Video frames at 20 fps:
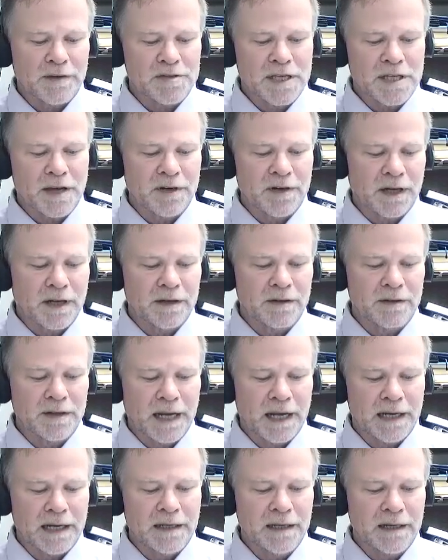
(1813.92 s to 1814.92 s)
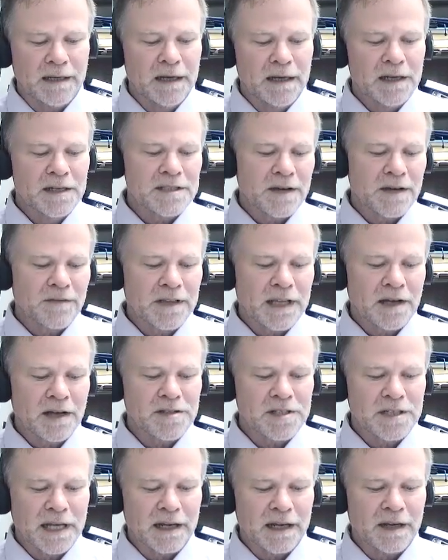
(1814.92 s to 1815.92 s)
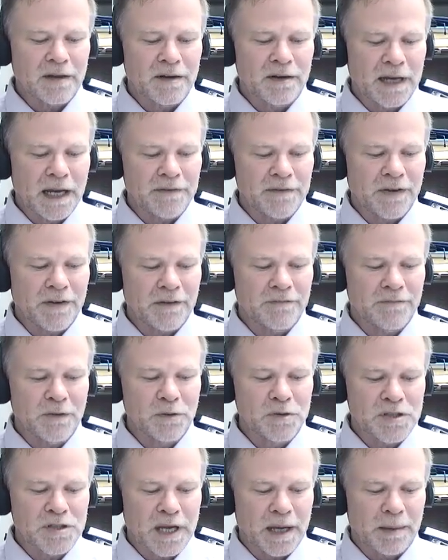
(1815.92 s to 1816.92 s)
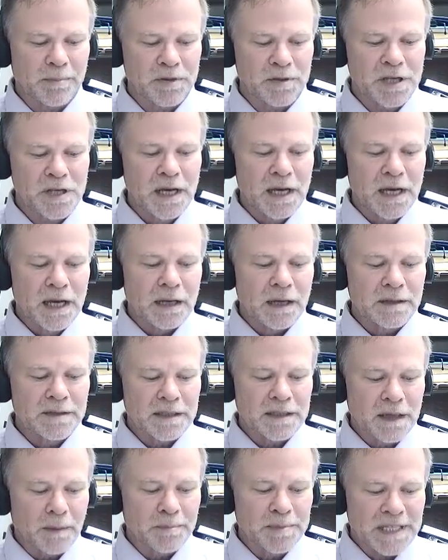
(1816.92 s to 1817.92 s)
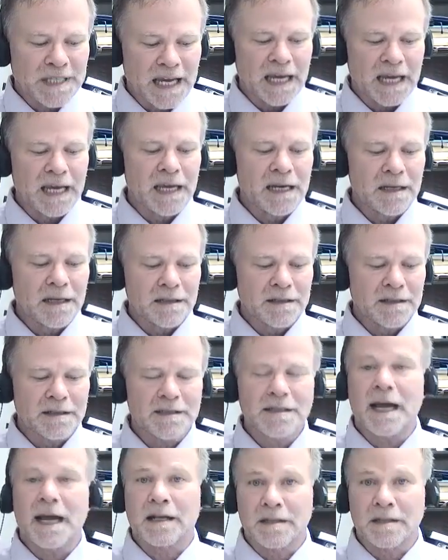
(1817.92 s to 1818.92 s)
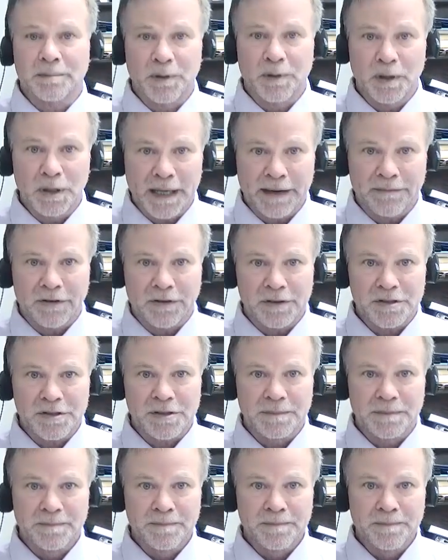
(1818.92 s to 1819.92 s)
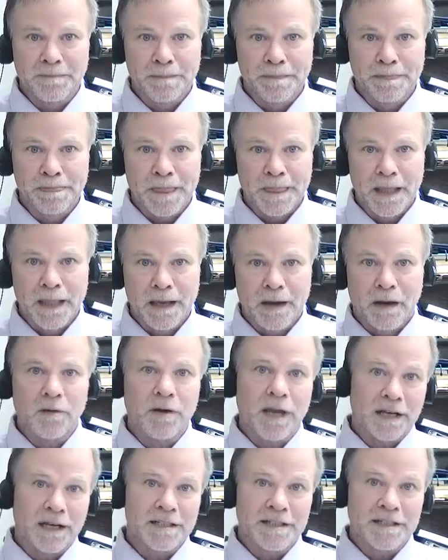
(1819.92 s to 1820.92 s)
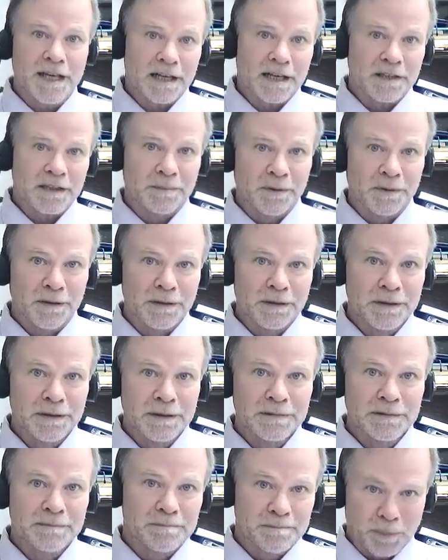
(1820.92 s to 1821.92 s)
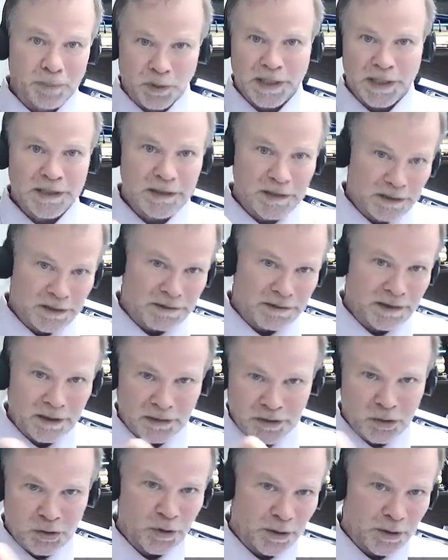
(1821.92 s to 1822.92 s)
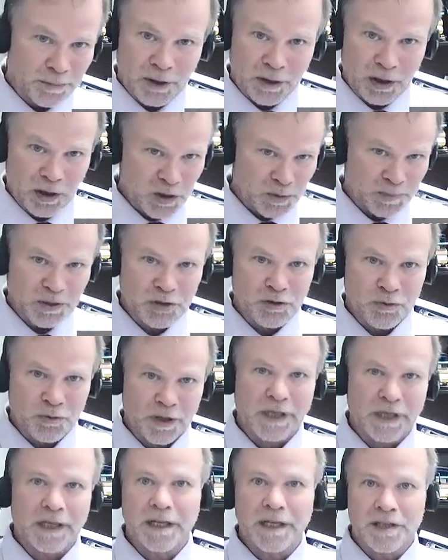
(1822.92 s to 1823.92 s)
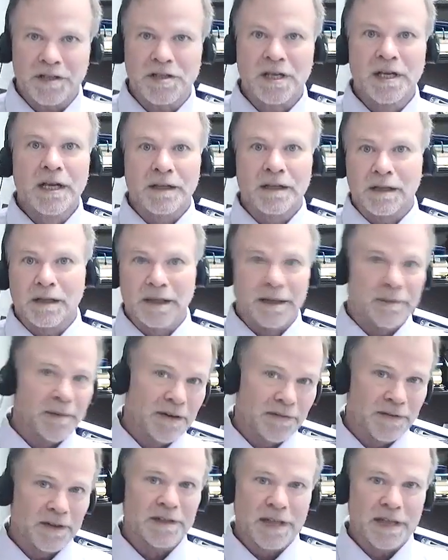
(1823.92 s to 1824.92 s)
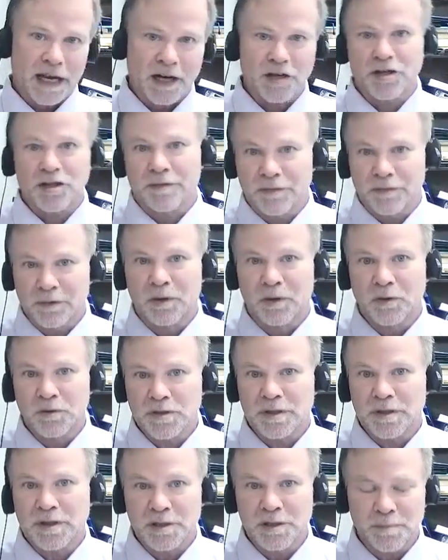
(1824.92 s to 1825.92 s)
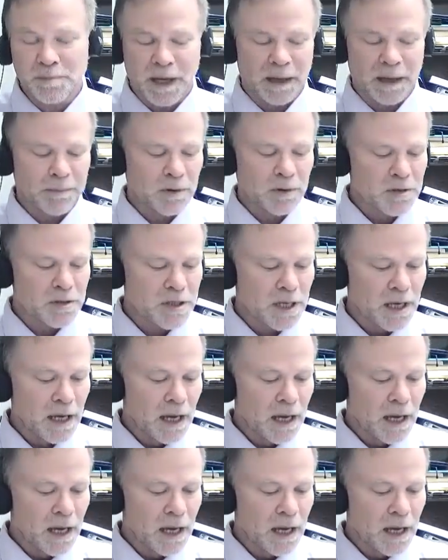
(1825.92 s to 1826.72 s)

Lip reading: of 797,995 food samples obtained detectable levels. Okay, detectable 200 parts per trillion is the limit of detection for most of these papers.